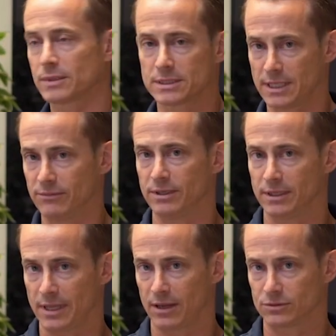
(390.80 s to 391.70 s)

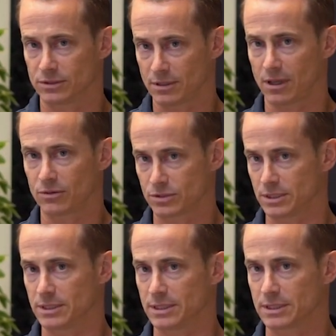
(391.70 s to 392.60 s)
$70,000
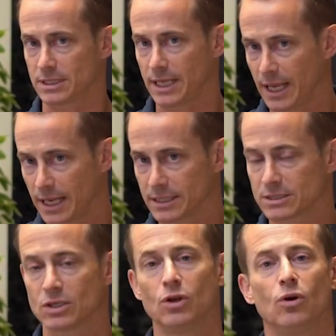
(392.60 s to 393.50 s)
in this
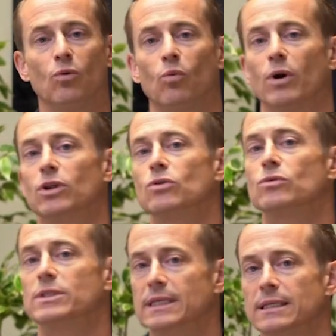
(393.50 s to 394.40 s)
case, where
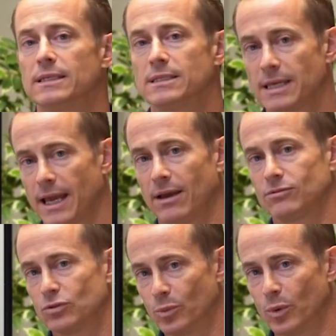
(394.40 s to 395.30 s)
you didn't
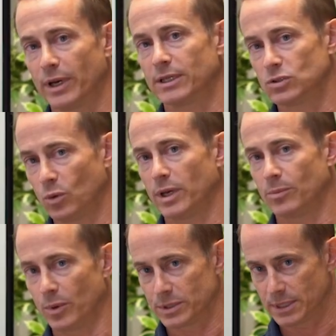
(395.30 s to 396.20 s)
have to bring
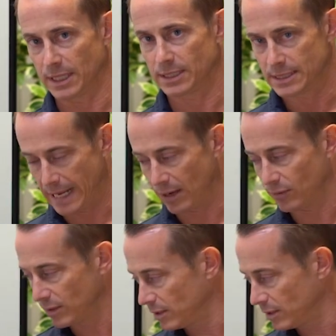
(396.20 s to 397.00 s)
20% down.